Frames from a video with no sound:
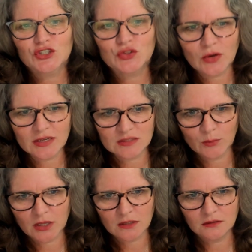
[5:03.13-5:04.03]
stress
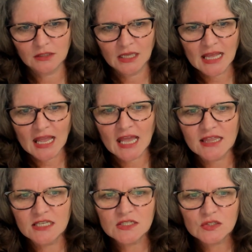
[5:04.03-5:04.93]
model. And
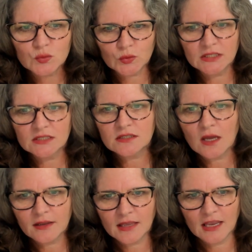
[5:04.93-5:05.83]
this is really
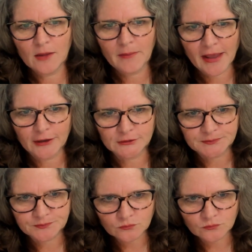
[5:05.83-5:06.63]
talking about